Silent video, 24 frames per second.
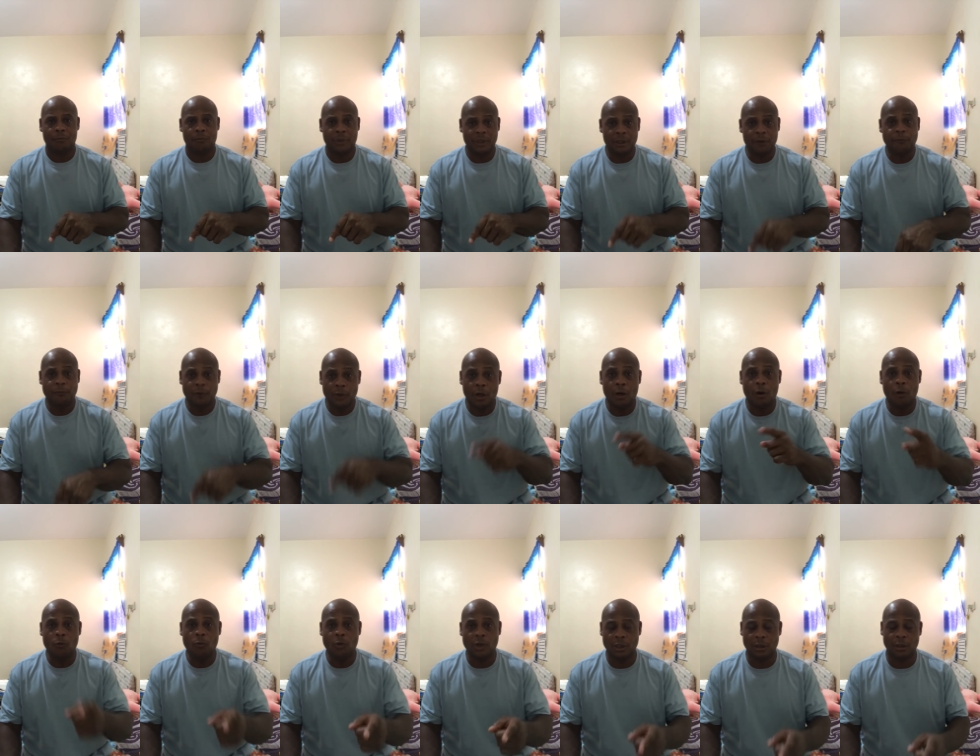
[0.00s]
But if you're
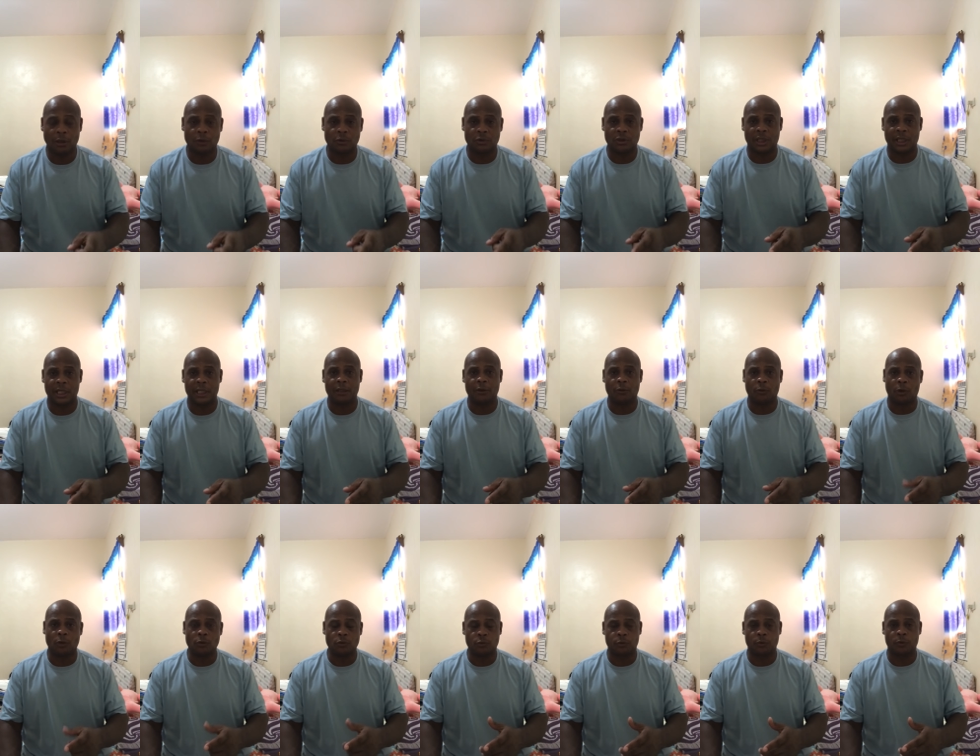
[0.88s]
on one of those late
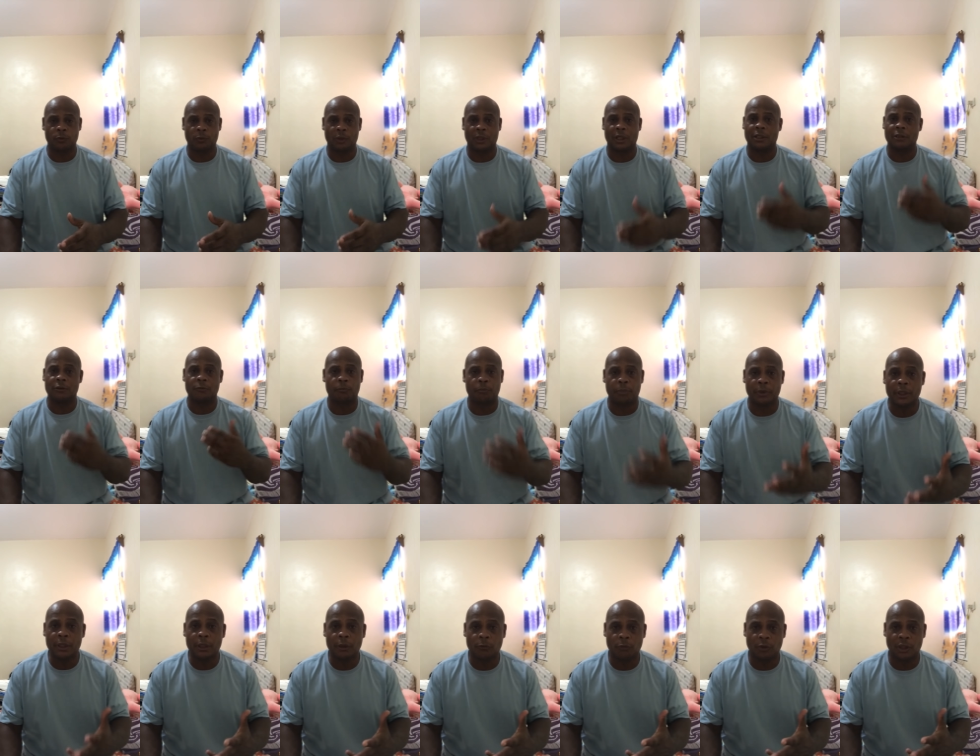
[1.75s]
grocery runs,
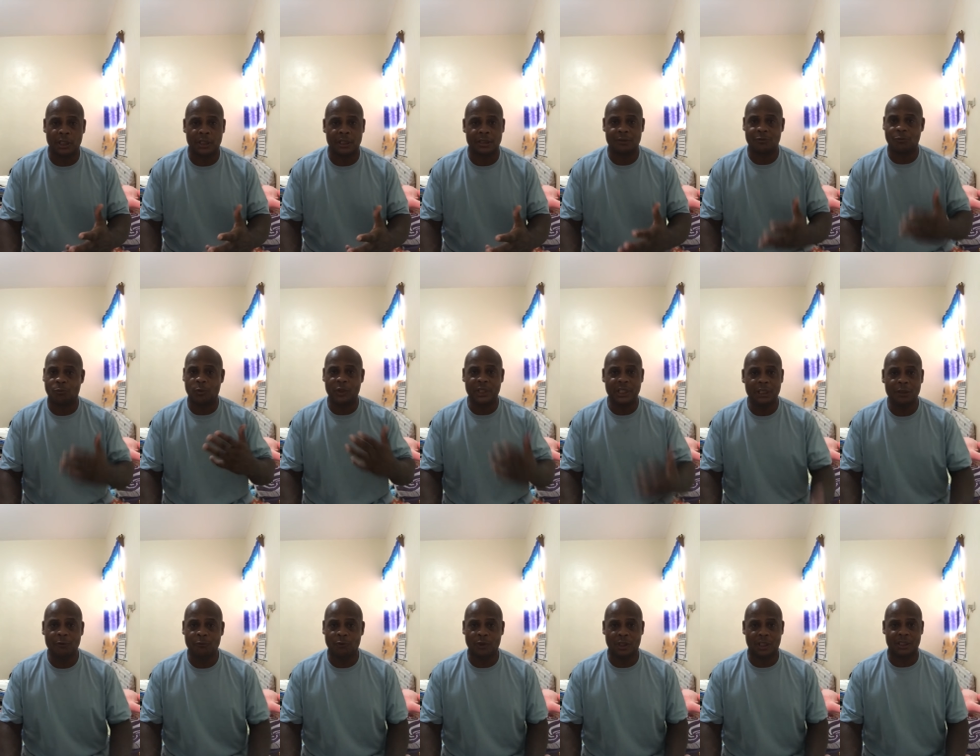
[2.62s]
beer runs,
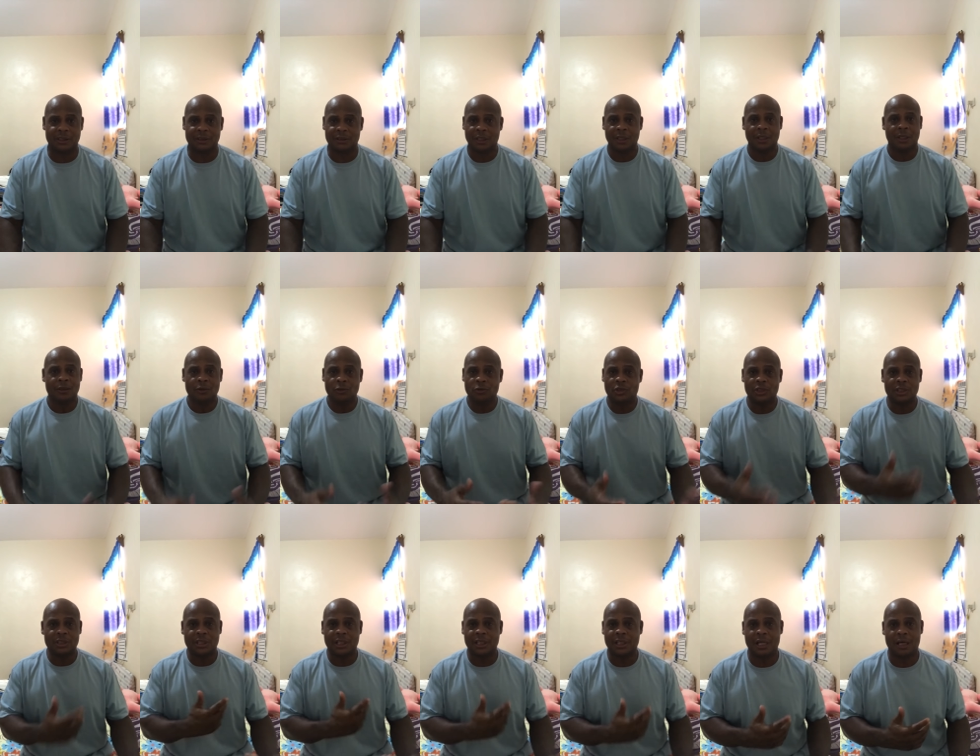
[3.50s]
weed runs, you're
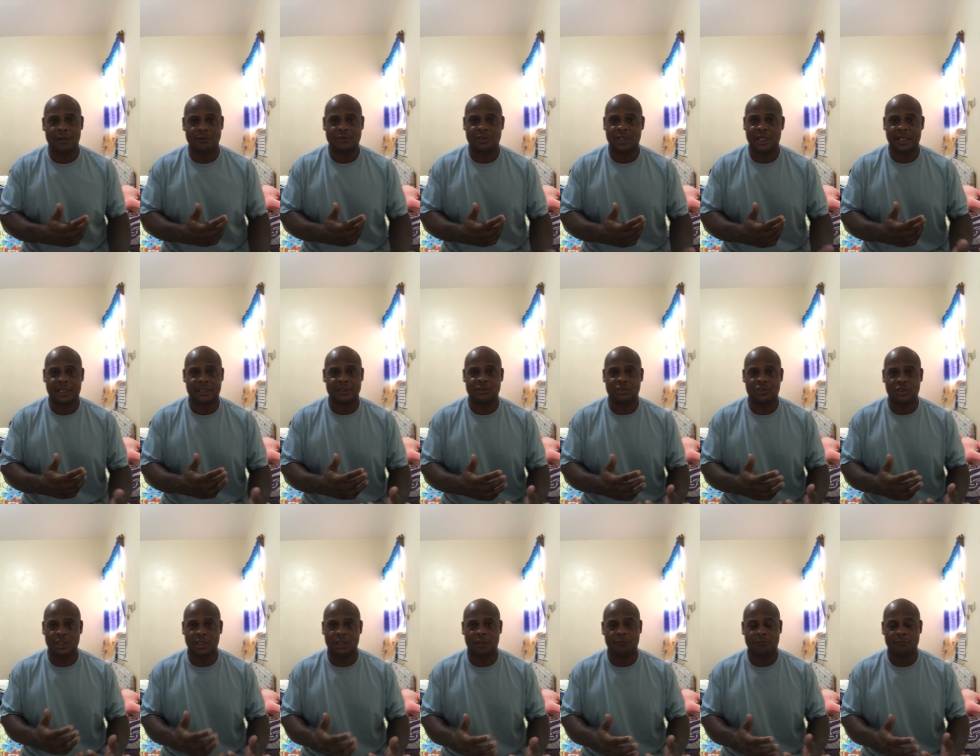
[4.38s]
just getting off second
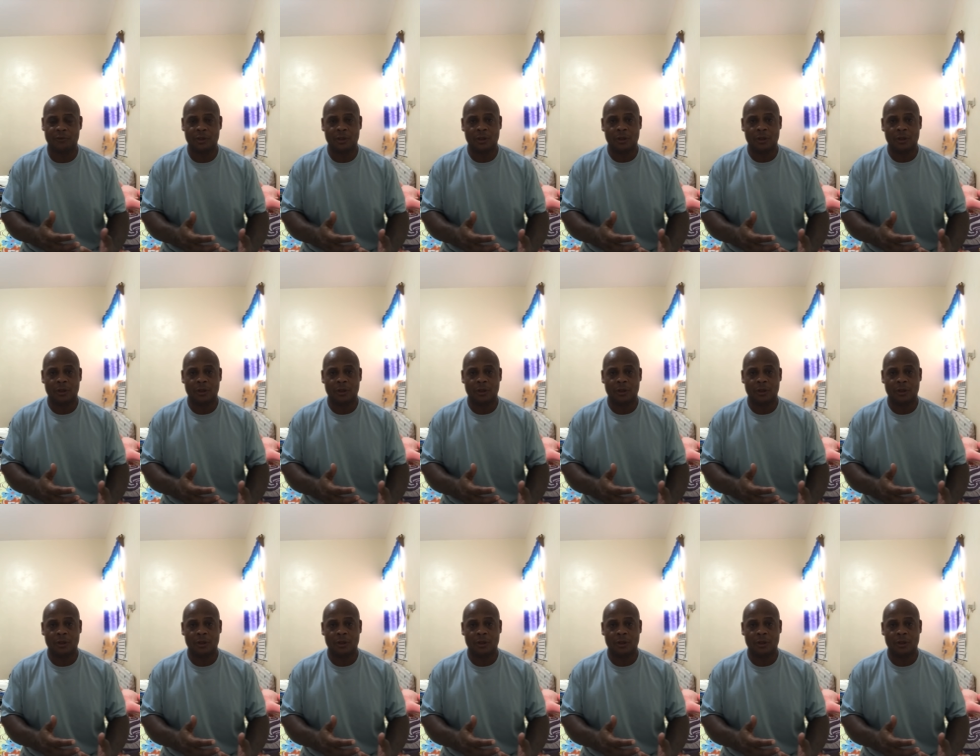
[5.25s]
shift,